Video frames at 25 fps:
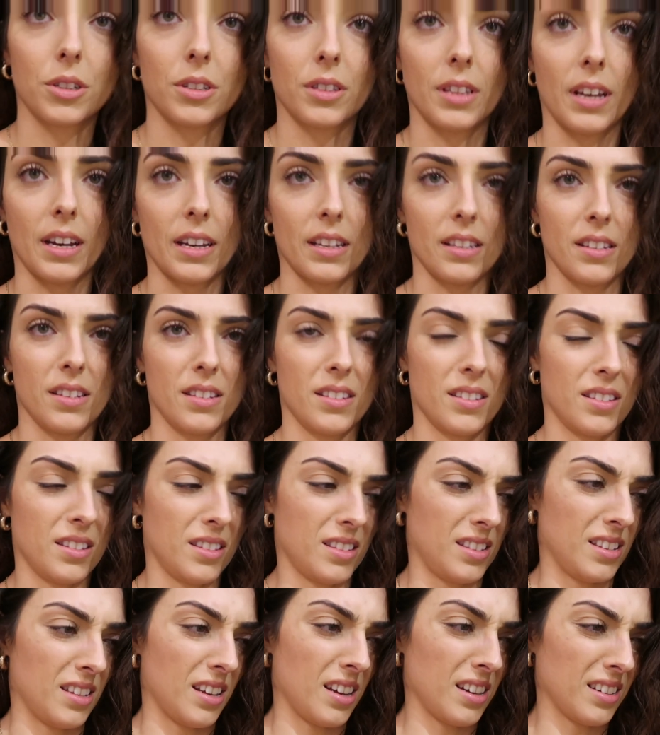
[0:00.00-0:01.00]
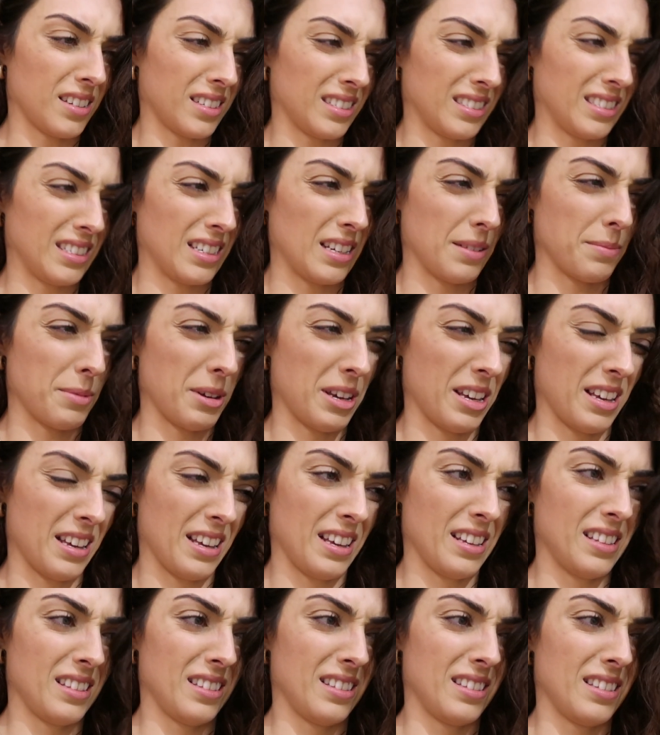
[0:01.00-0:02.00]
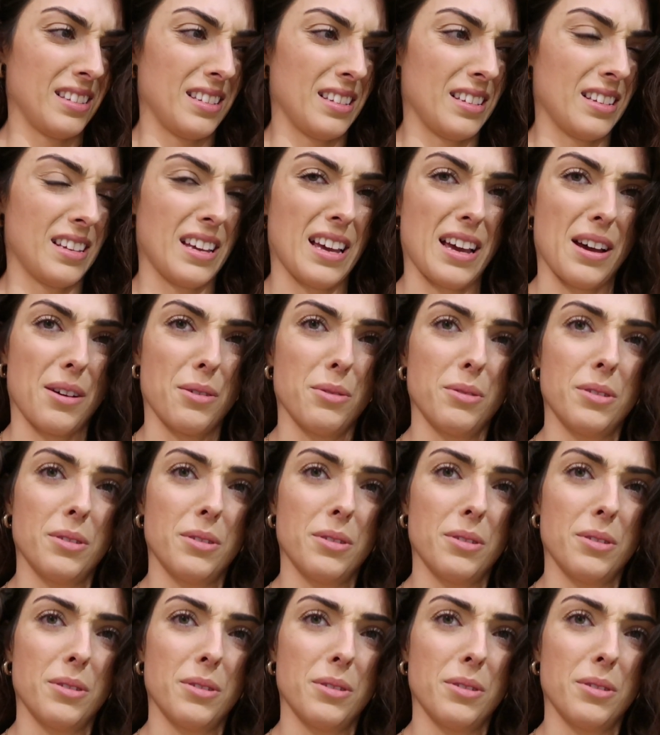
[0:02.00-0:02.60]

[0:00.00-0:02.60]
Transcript: That is stuck in my hair. Ow.